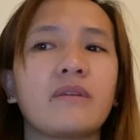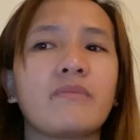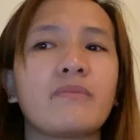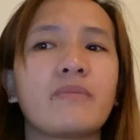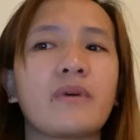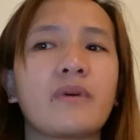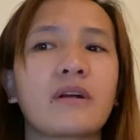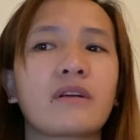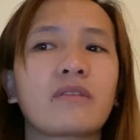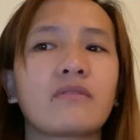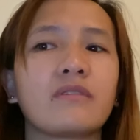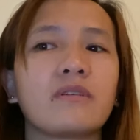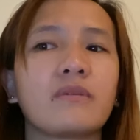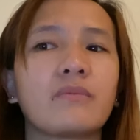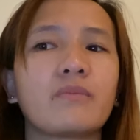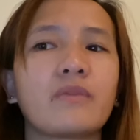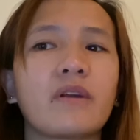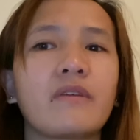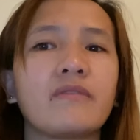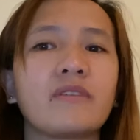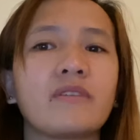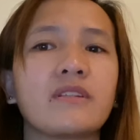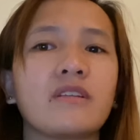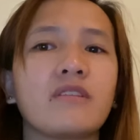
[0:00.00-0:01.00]
impact on the
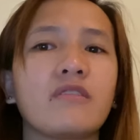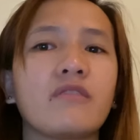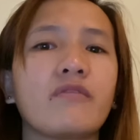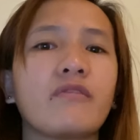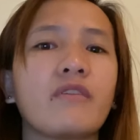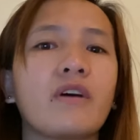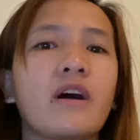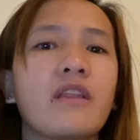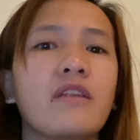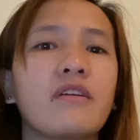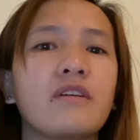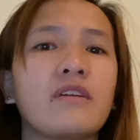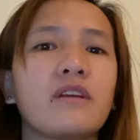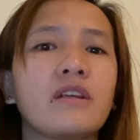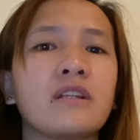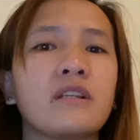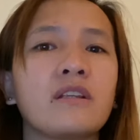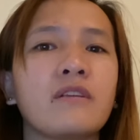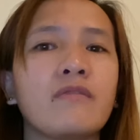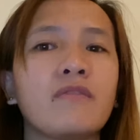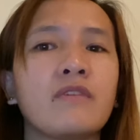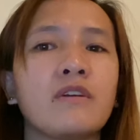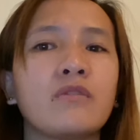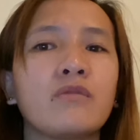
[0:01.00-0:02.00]
privacy of other
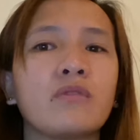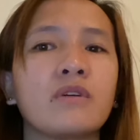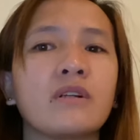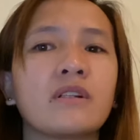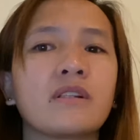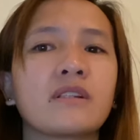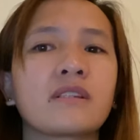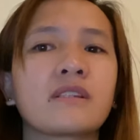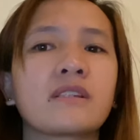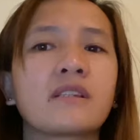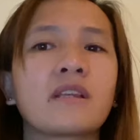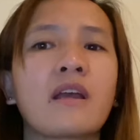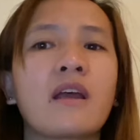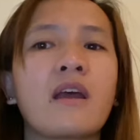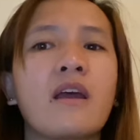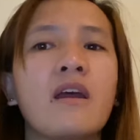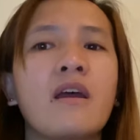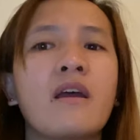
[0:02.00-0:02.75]
individuals.